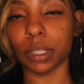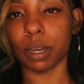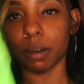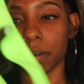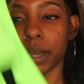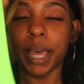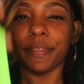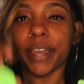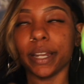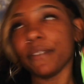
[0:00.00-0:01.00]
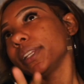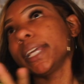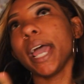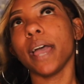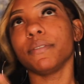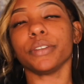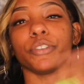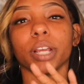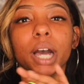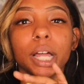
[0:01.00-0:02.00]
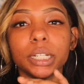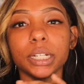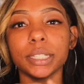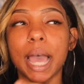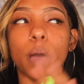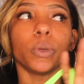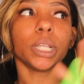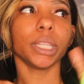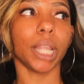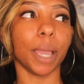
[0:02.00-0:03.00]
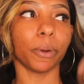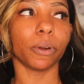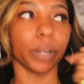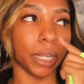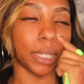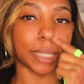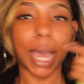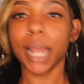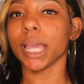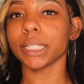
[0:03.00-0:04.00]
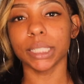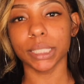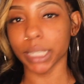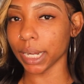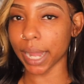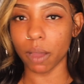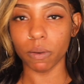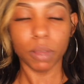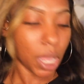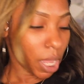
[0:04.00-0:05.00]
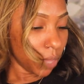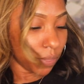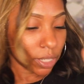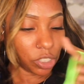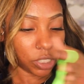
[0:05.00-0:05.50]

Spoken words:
So they definitely have different colors. I wanted the lime green because I like to stand out. That's